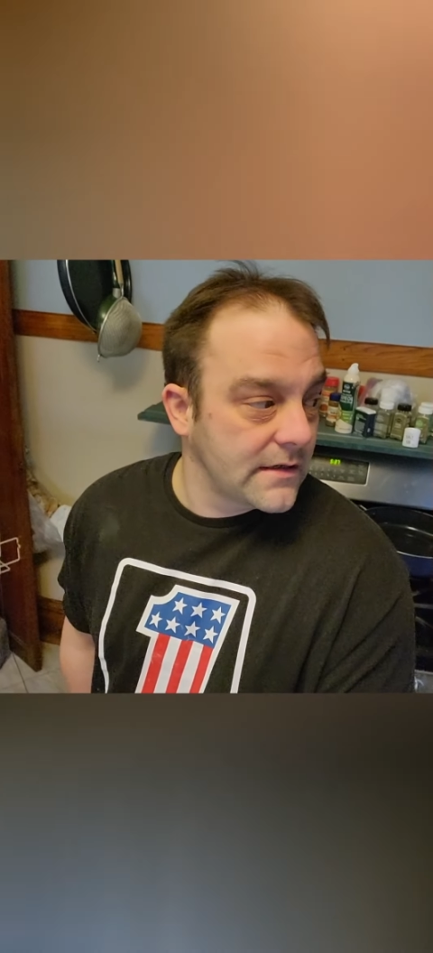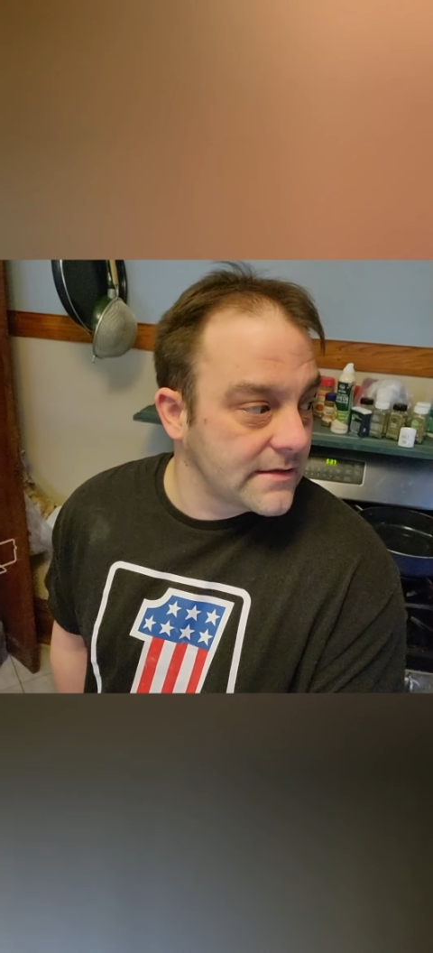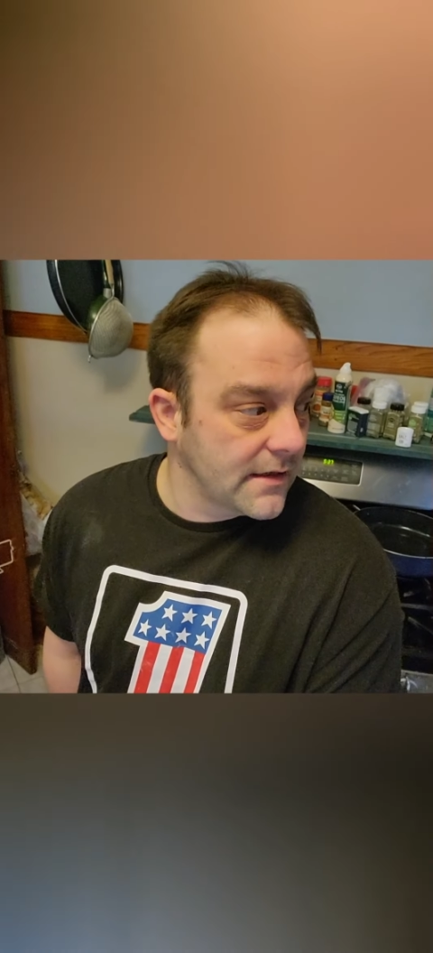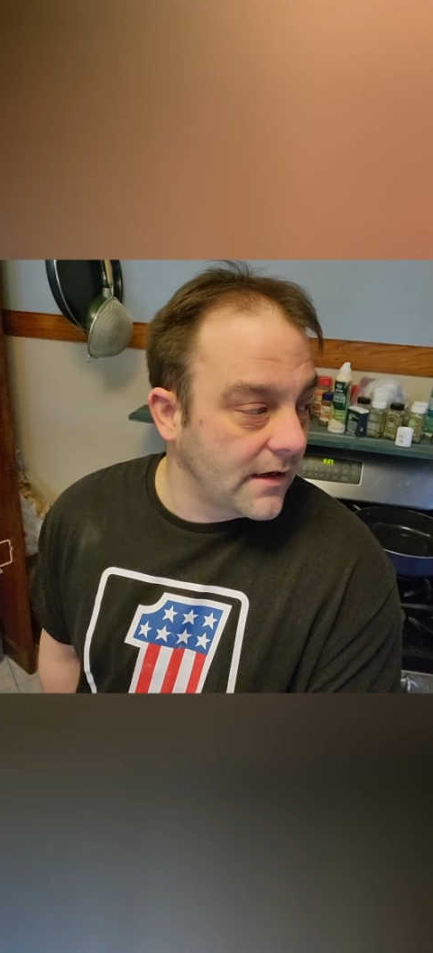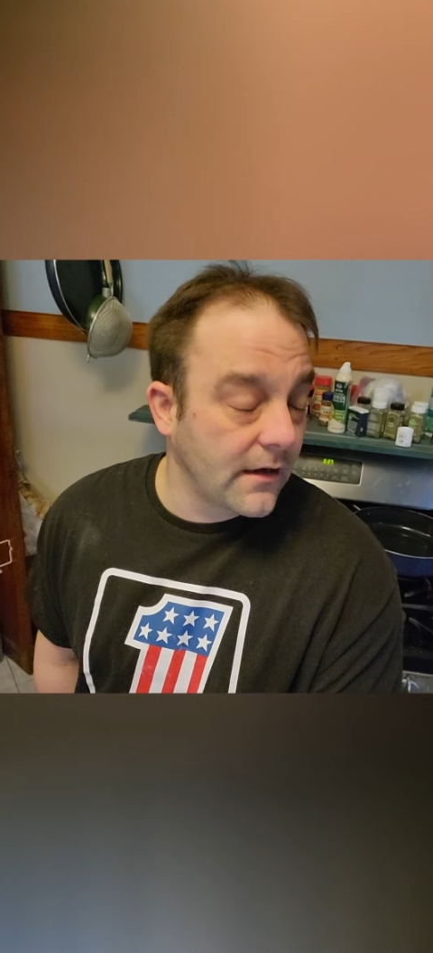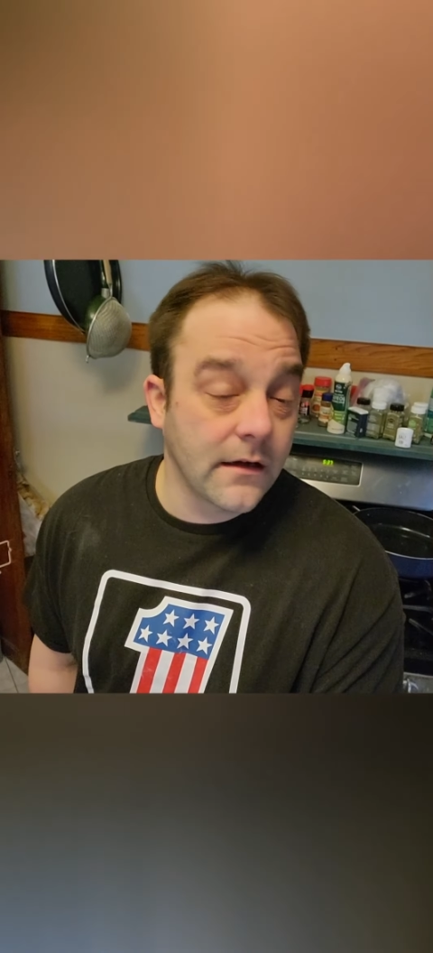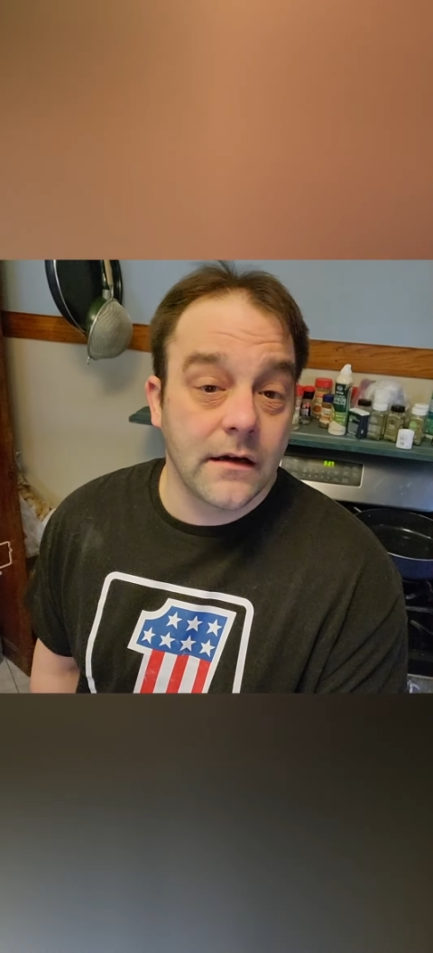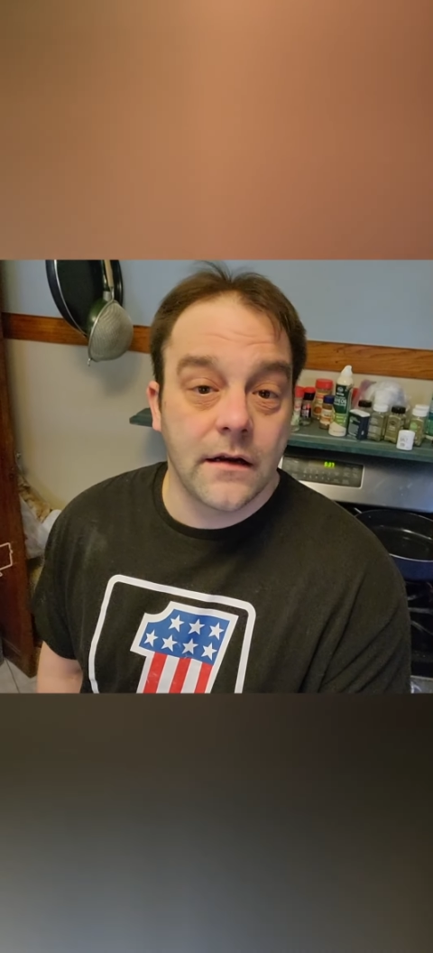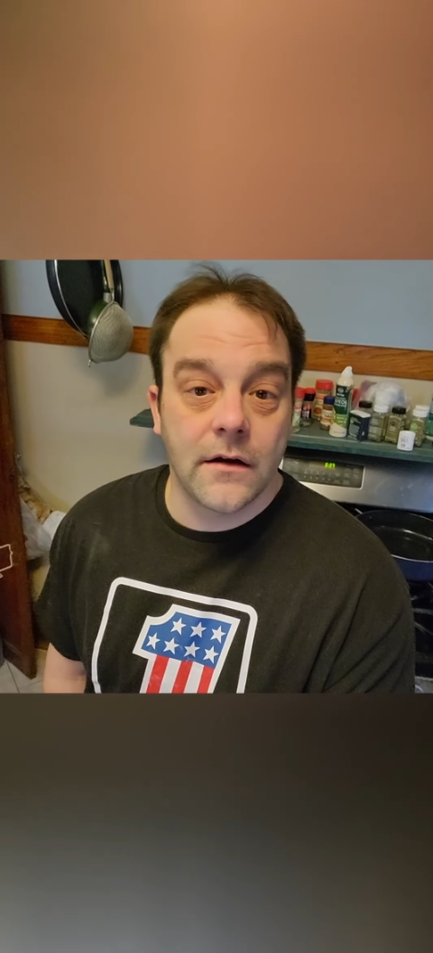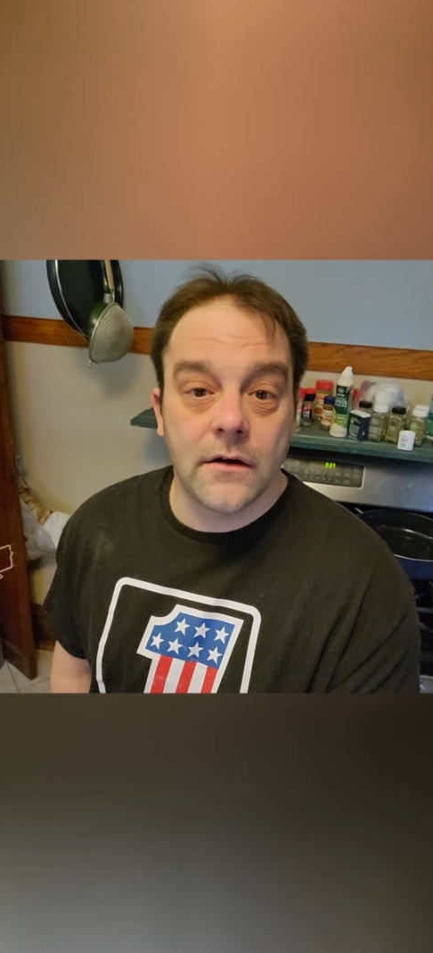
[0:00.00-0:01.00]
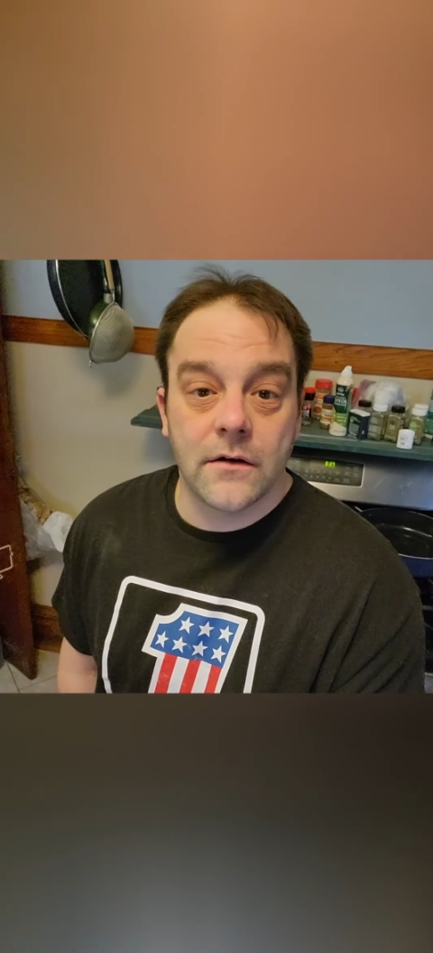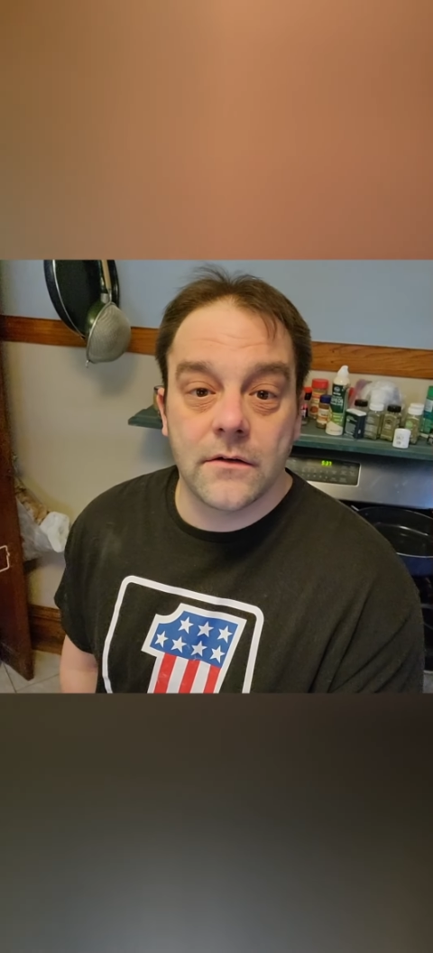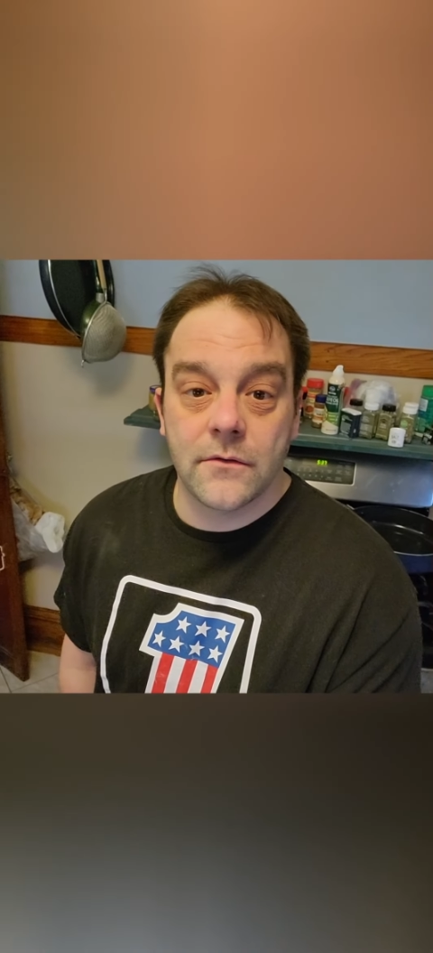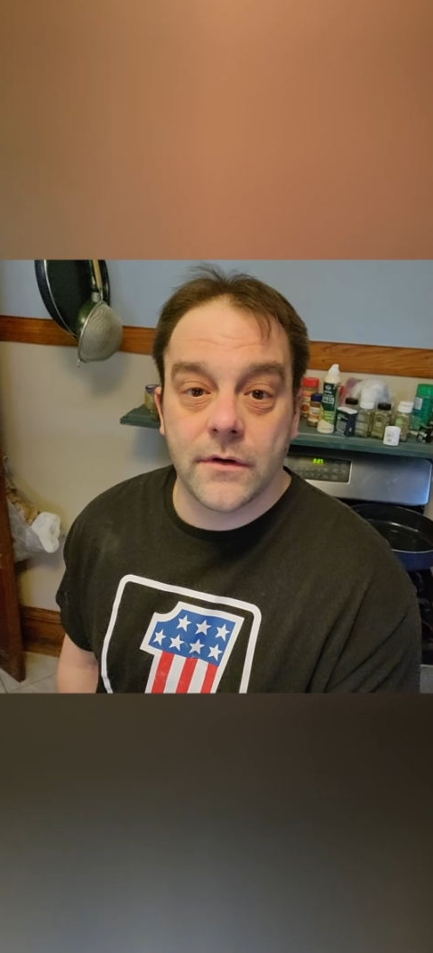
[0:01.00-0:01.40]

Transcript: is done, you know.